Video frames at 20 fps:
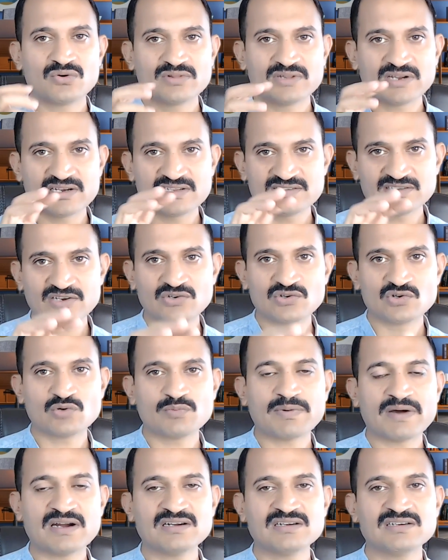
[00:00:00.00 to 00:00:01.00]
that is intro
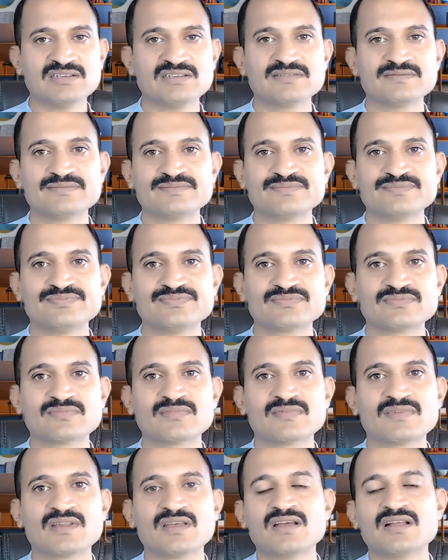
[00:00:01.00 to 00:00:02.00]
part.
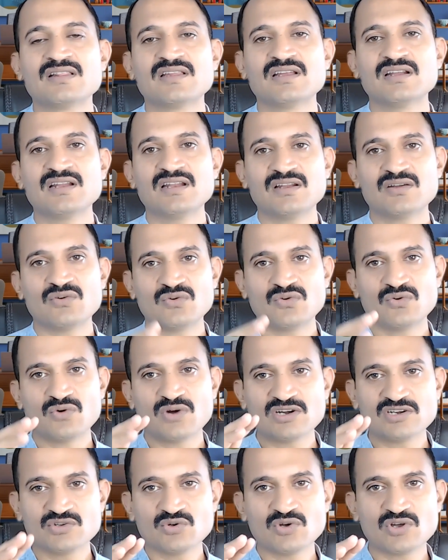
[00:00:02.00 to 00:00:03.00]
Then
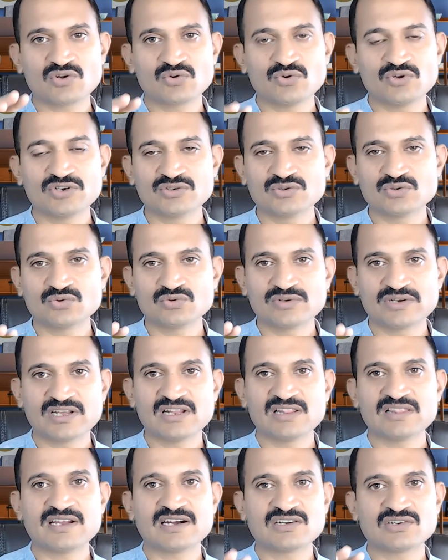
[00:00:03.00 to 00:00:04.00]
what you are going to
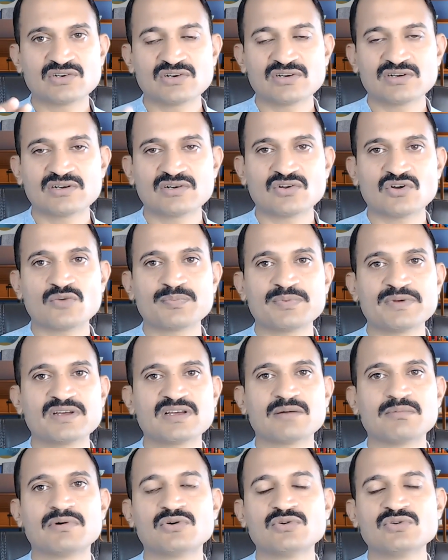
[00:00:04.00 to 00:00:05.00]
tell that
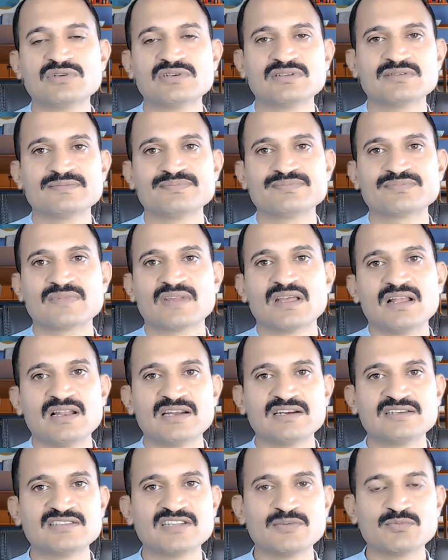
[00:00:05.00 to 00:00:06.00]
topic about.
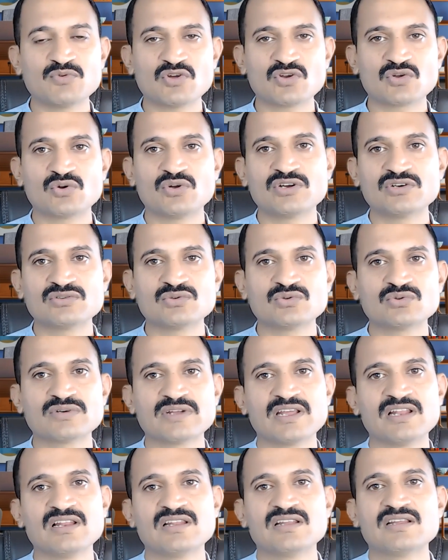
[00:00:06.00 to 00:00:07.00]
Let's say if you are going to
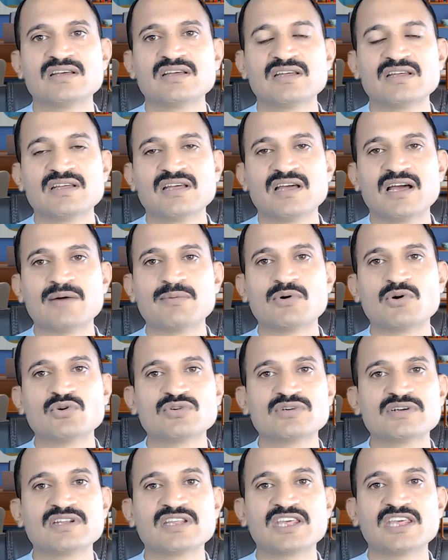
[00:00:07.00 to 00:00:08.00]
tell
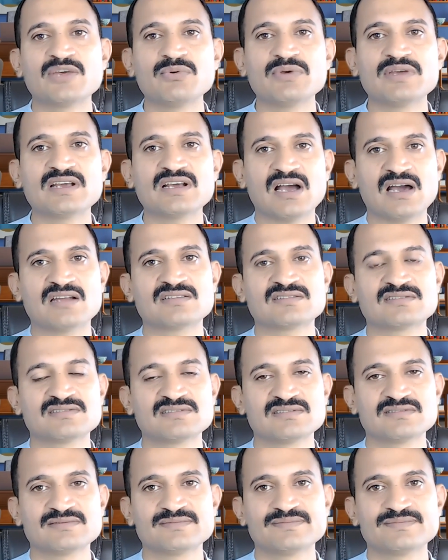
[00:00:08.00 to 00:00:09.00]
about EV
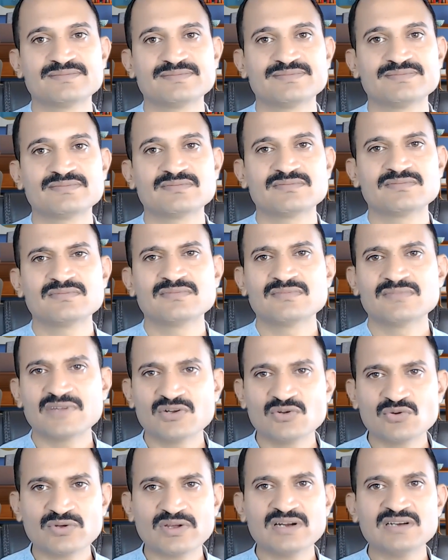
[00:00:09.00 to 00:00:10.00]
cars,
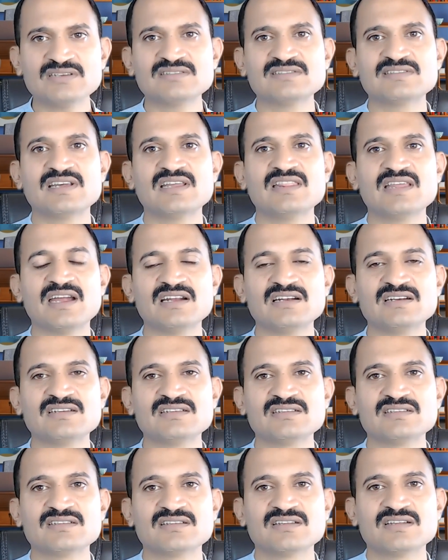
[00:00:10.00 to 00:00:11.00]
then you can say that